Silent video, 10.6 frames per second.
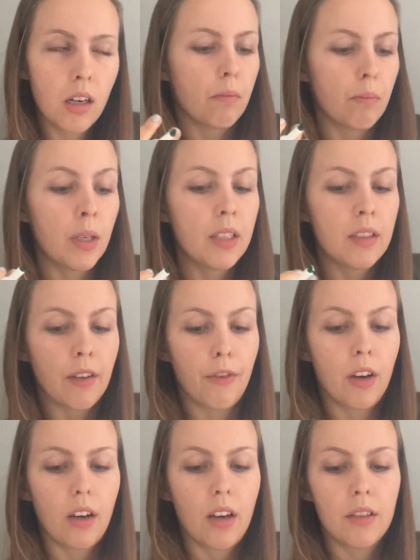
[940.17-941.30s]
But different
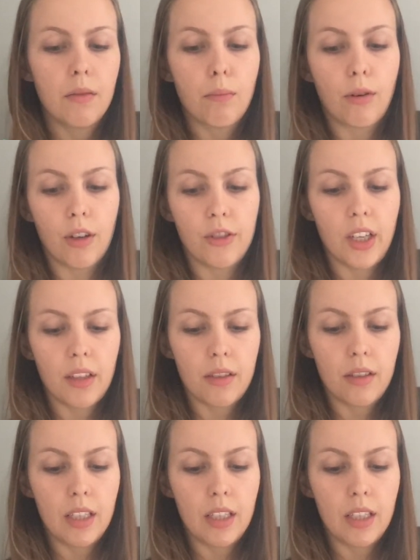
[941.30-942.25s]
kinds of projects